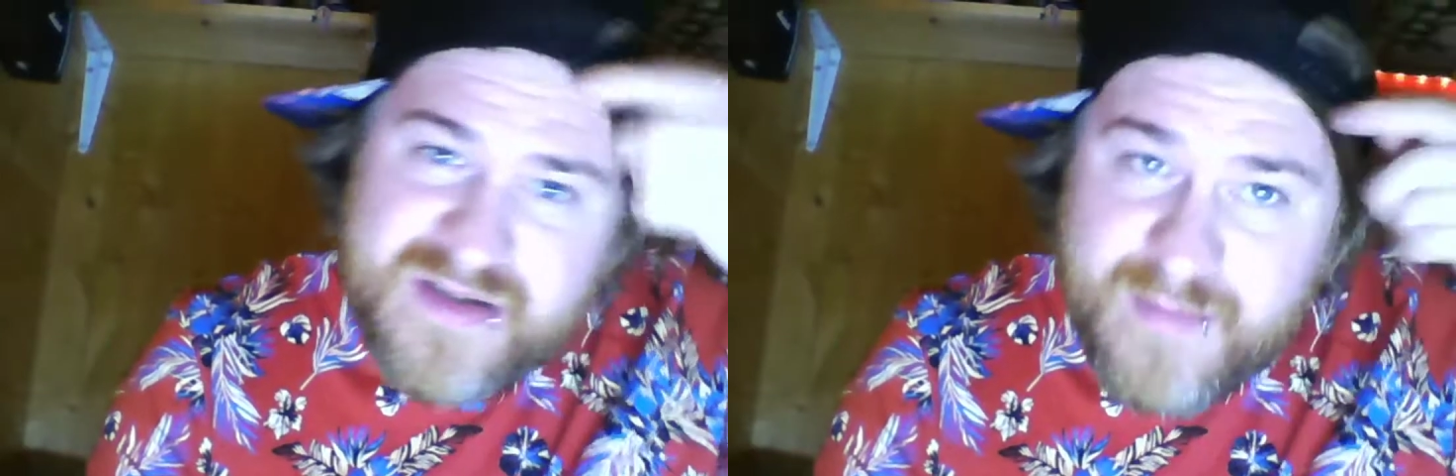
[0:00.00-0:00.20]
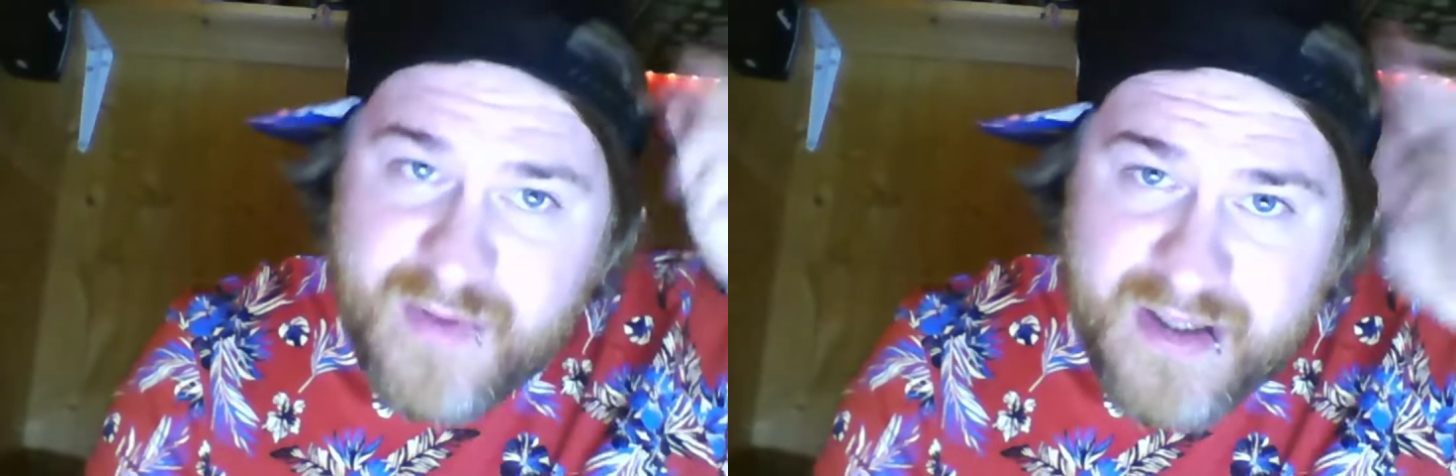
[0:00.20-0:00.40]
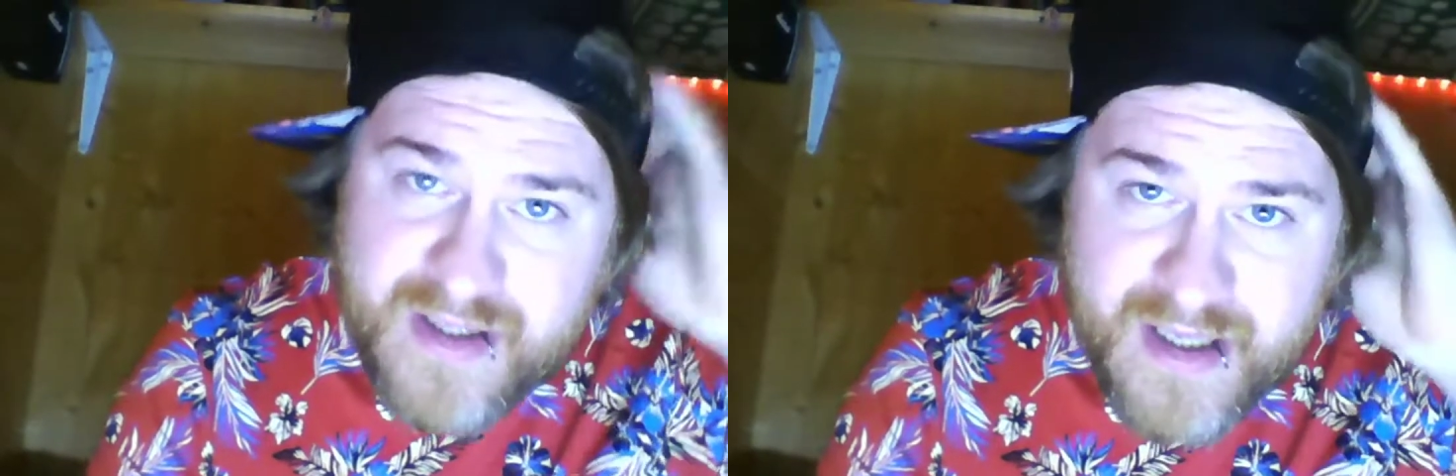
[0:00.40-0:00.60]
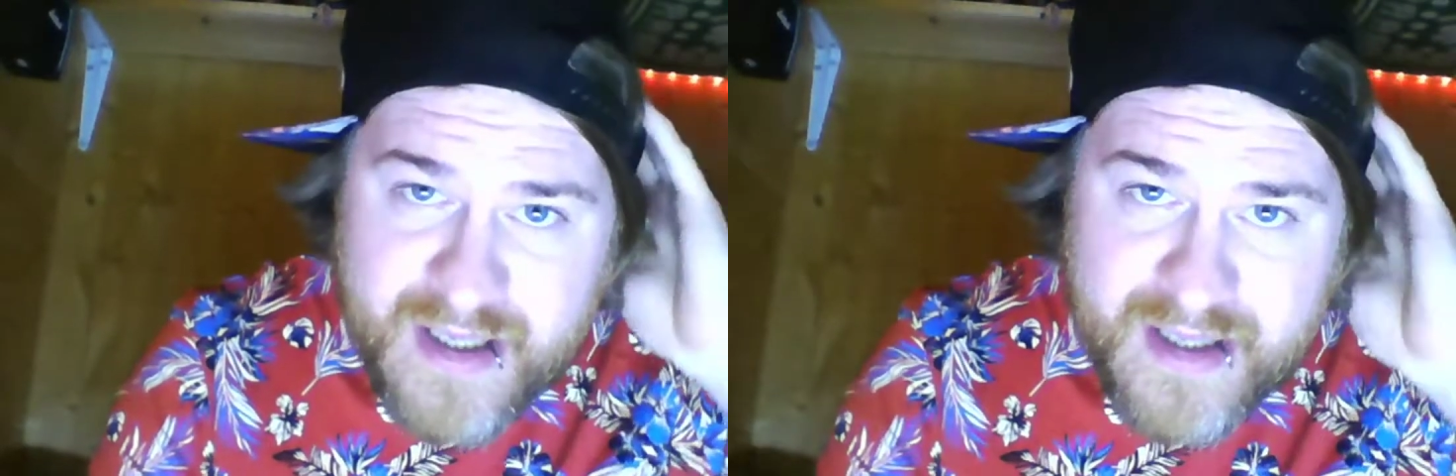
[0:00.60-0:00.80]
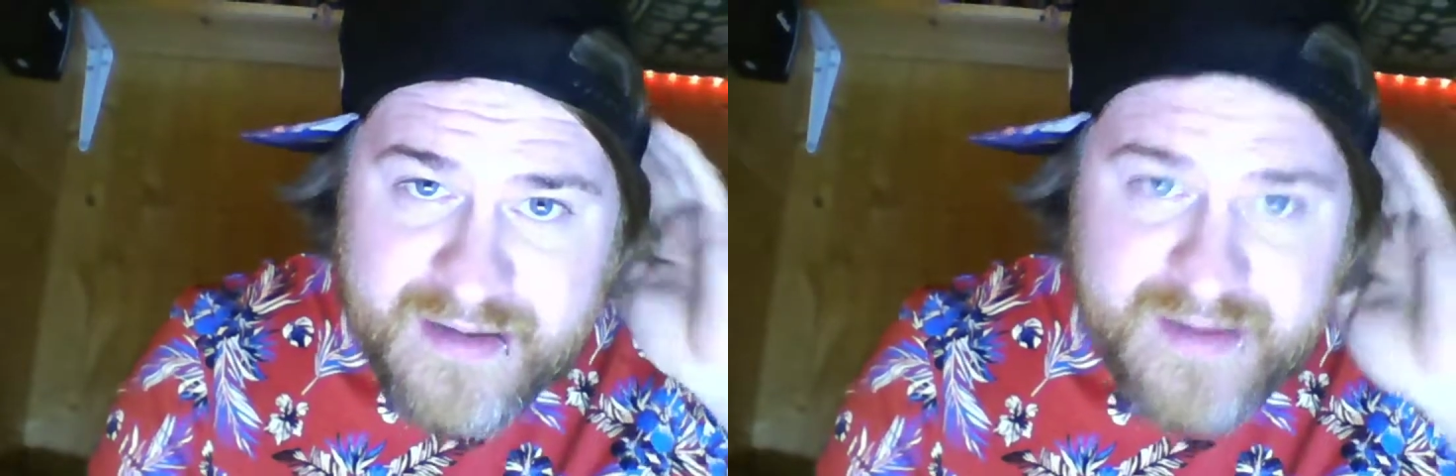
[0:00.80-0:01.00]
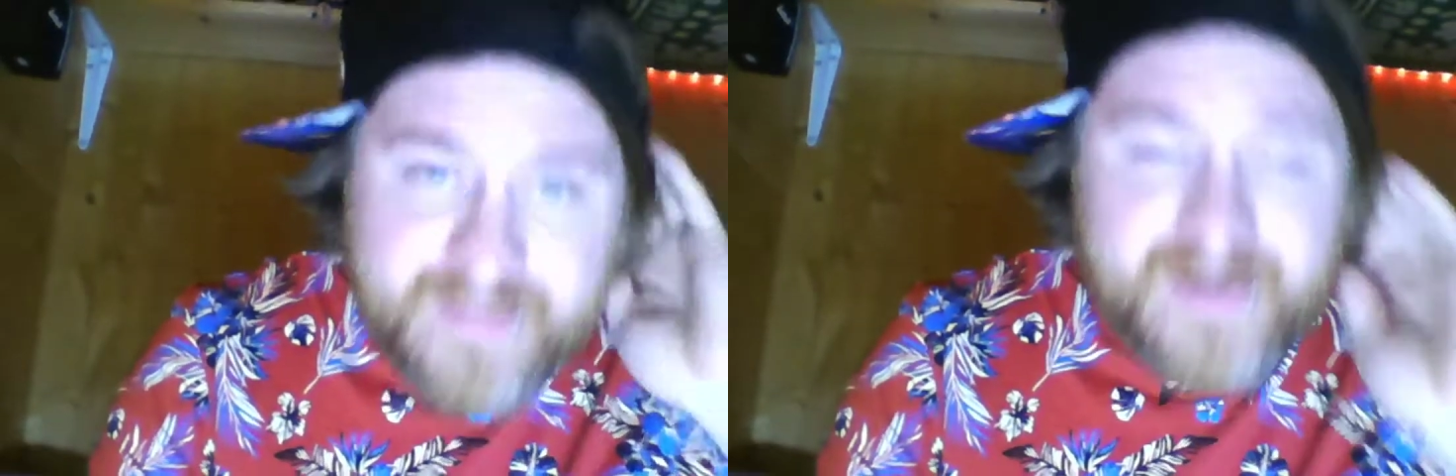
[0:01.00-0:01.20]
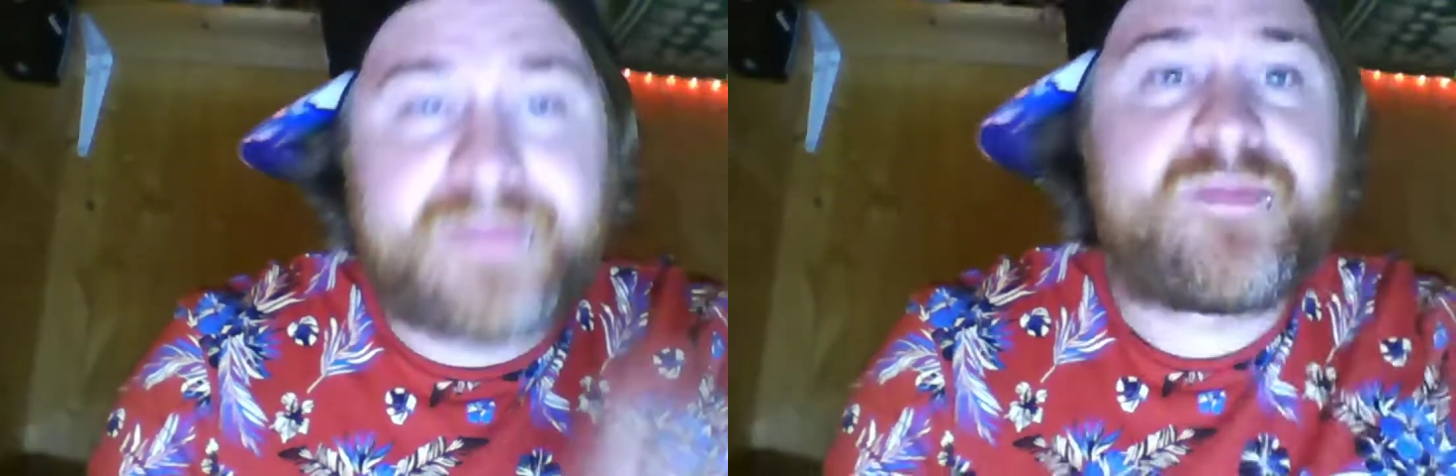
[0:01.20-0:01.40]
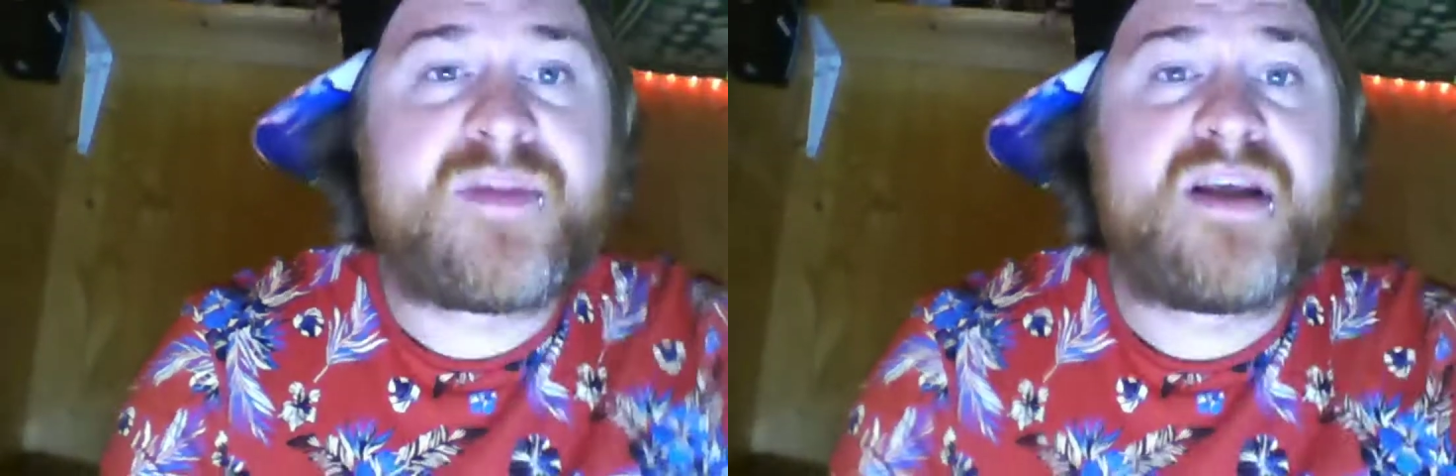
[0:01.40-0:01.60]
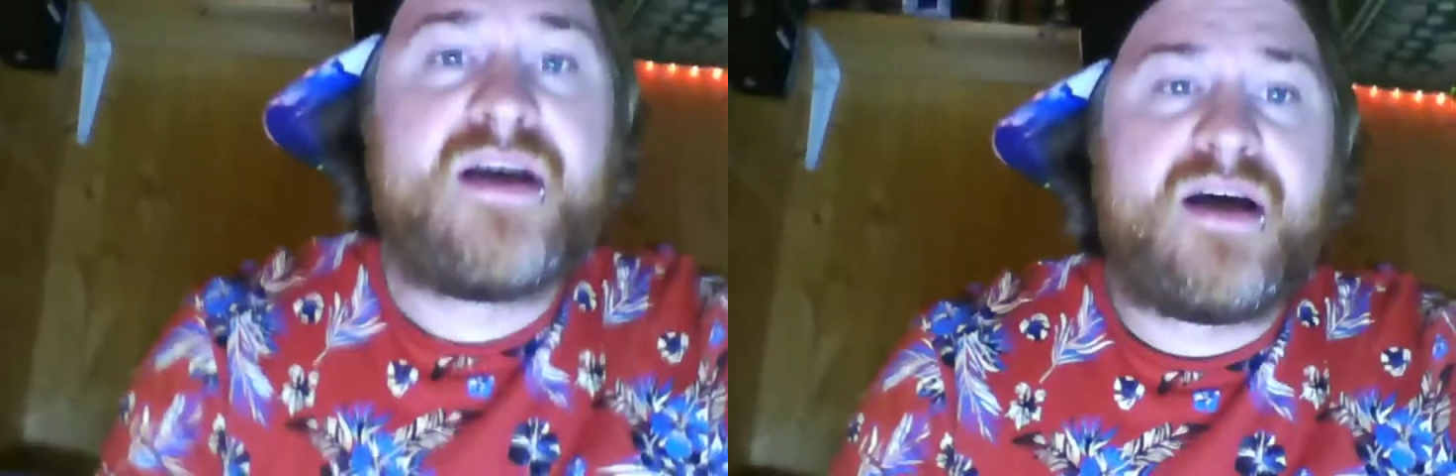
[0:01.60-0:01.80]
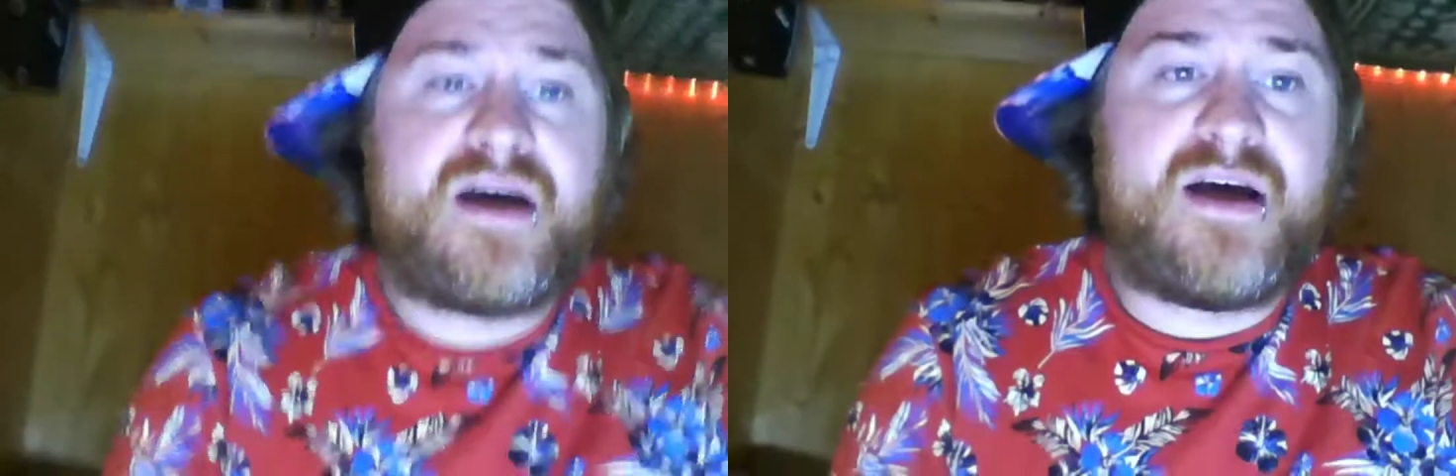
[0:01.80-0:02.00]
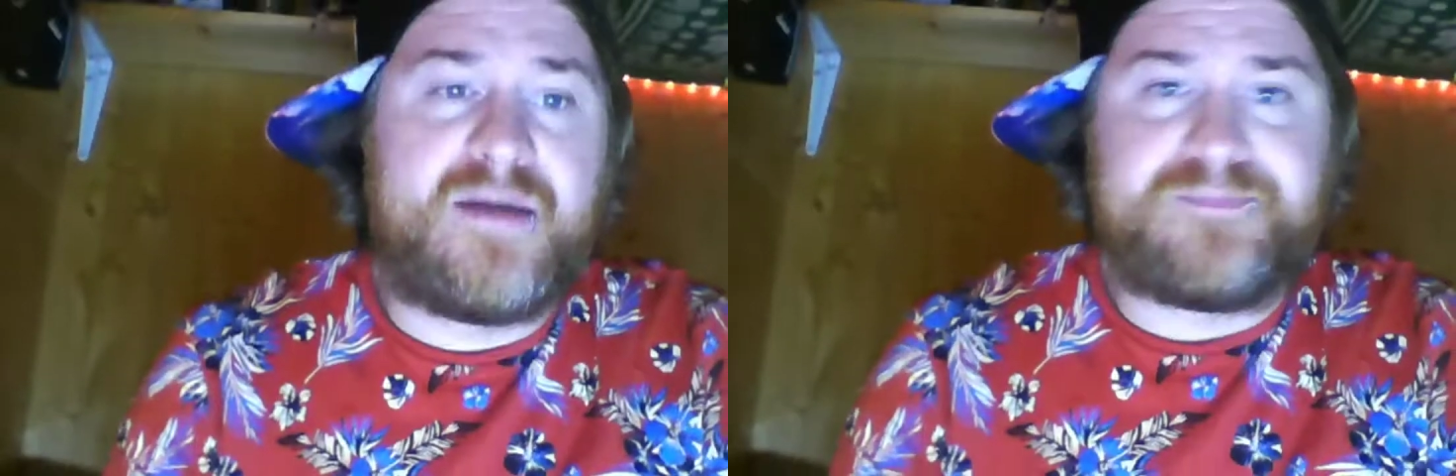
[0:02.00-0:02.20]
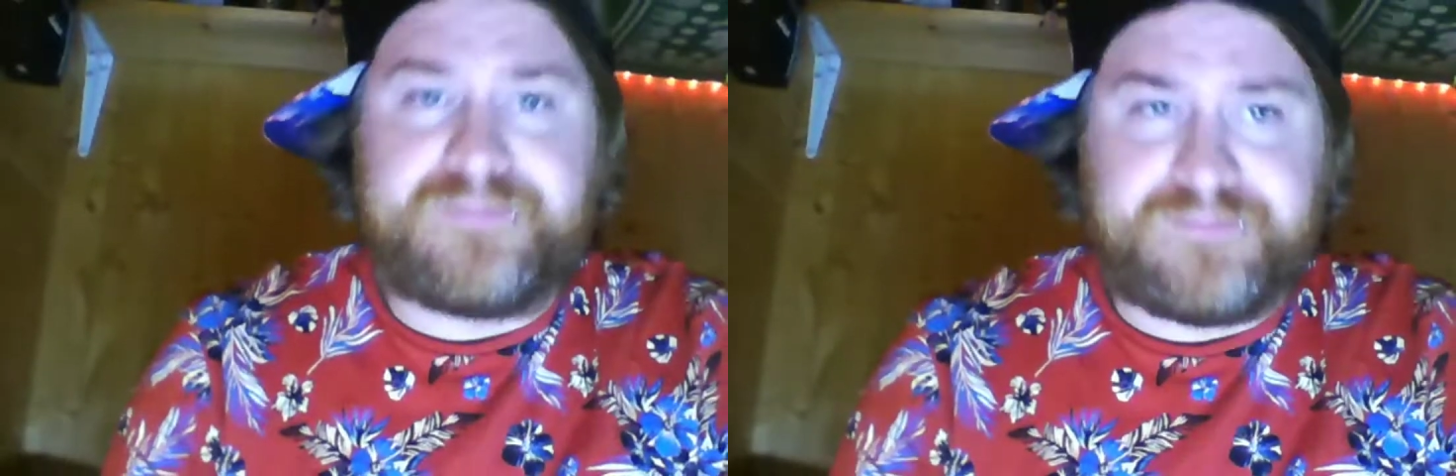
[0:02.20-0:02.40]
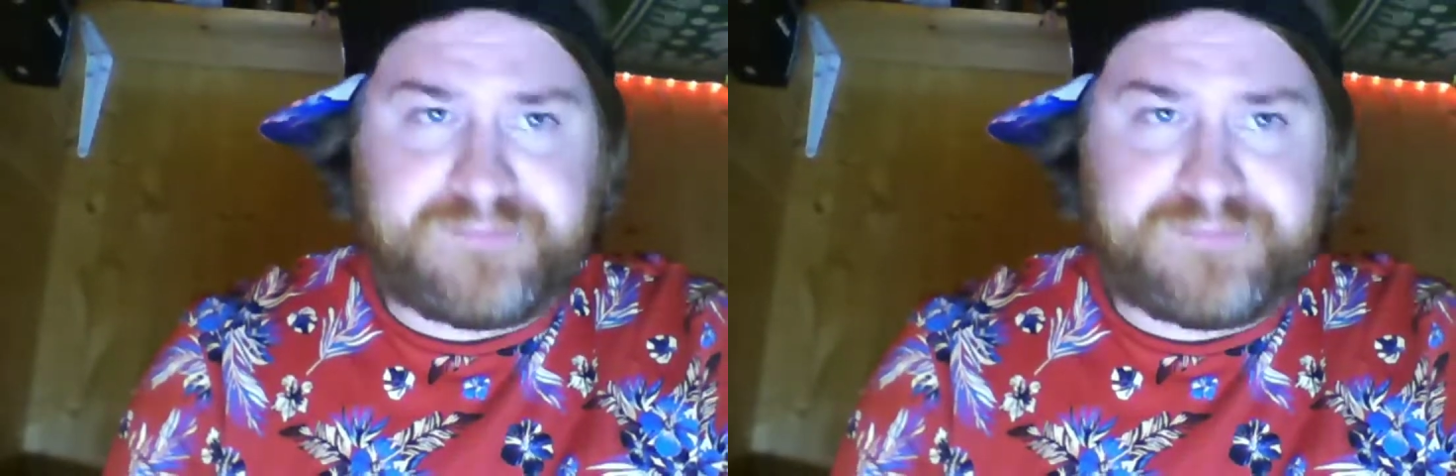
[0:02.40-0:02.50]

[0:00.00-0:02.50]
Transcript: to my head. There we go. Um,